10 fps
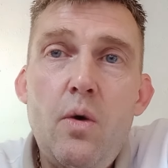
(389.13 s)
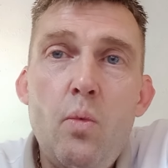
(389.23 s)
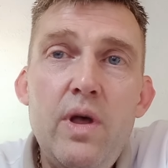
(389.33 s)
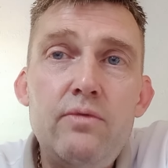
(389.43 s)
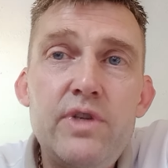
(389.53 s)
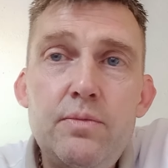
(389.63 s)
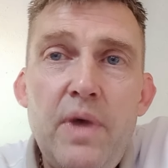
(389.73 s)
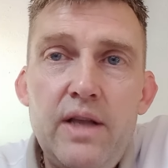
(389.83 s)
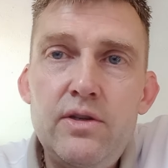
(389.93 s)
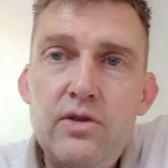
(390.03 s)

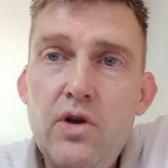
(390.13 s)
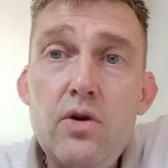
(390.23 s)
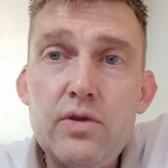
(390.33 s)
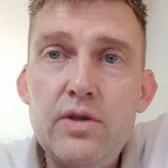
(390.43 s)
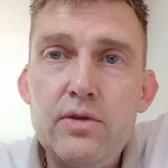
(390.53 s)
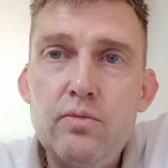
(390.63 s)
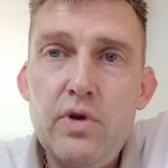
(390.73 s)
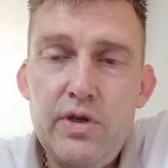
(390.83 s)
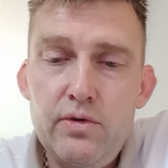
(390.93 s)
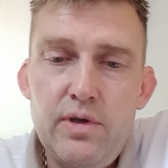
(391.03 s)
well-respected doctors
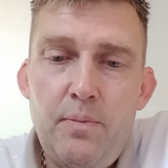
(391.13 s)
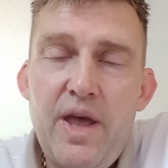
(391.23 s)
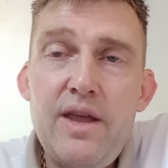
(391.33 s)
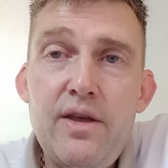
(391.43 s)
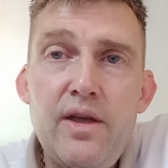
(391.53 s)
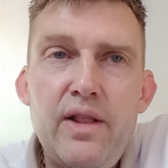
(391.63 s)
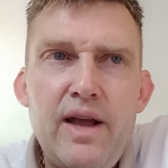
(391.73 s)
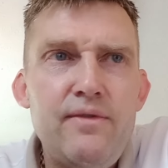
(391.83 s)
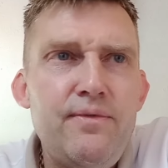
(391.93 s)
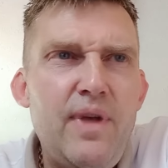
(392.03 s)
what used to pay her,
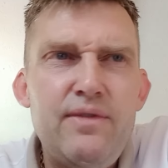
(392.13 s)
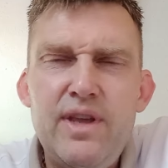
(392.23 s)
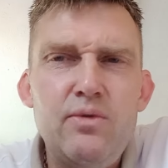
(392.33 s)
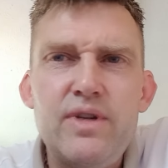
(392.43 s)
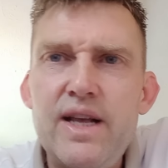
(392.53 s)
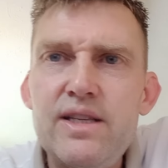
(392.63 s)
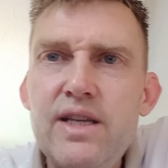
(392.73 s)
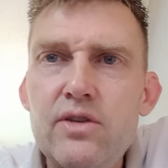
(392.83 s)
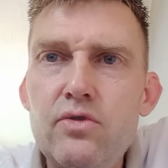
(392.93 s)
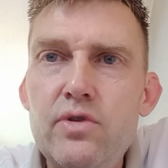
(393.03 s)
like, I think it was like
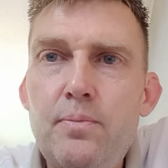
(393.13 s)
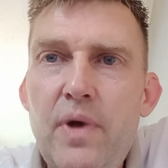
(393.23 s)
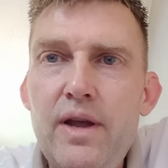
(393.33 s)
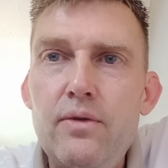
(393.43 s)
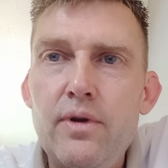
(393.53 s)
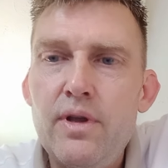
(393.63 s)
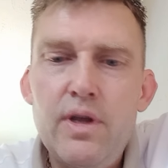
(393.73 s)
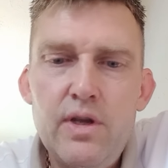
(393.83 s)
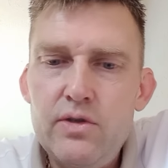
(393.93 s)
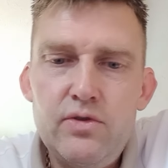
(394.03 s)
£600
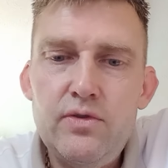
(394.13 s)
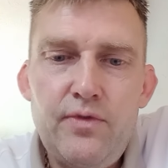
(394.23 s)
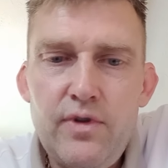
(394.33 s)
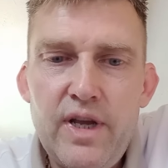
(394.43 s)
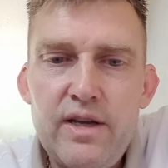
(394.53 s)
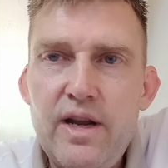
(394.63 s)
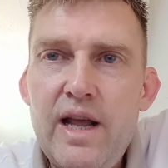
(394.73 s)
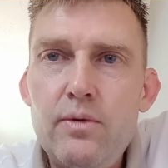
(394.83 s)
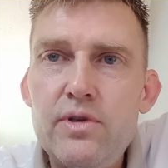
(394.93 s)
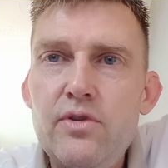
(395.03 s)
just for like an
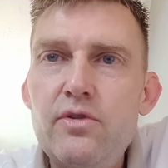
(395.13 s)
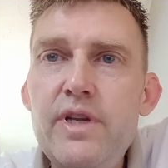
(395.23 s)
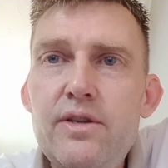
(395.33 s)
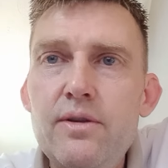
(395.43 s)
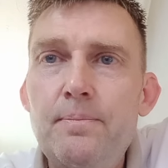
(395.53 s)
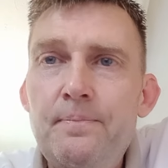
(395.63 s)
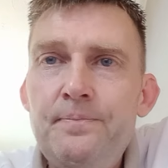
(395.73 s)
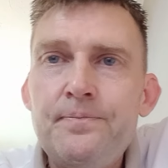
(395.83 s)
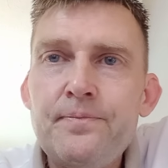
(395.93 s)
hour's threesome.